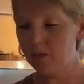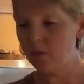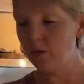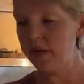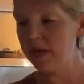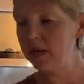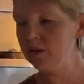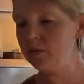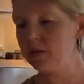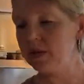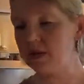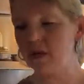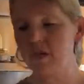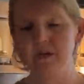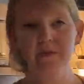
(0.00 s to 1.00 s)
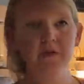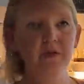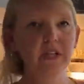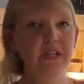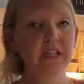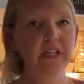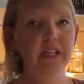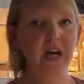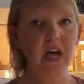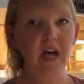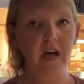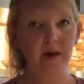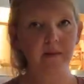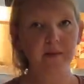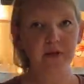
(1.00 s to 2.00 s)
when we are filling
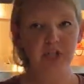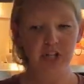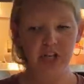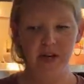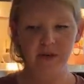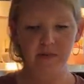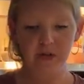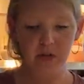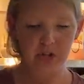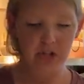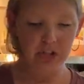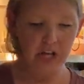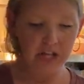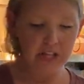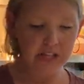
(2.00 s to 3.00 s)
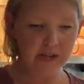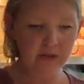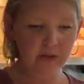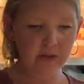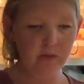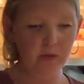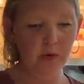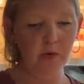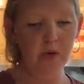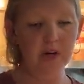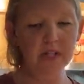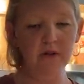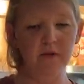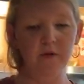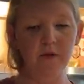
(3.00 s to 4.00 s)
jams or jellies, we want
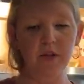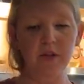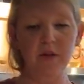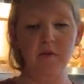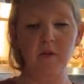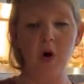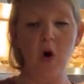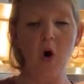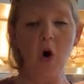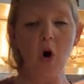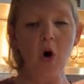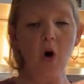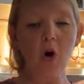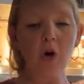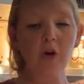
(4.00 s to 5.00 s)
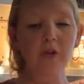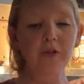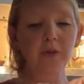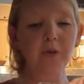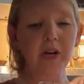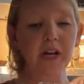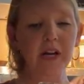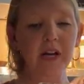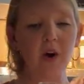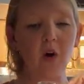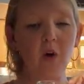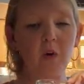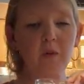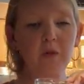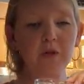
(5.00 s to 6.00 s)
to fill them all the way
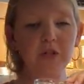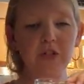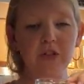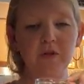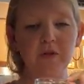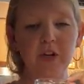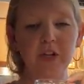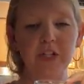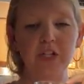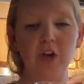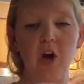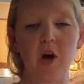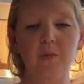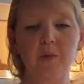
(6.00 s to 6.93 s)
almost to the very top.